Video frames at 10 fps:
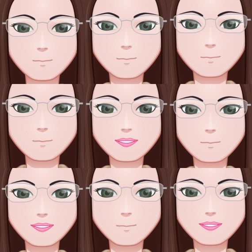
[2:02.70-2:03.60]
not where I
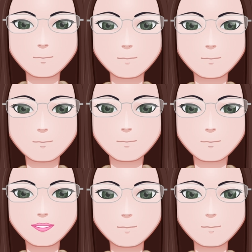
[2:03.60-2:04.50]
need them. And it
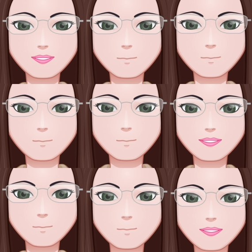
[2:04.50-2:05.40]
doesn't help that the
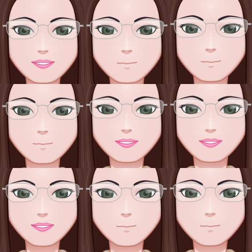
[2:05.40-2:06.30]
lid is
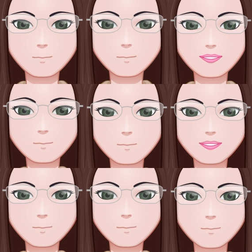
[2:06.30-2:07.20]
also of a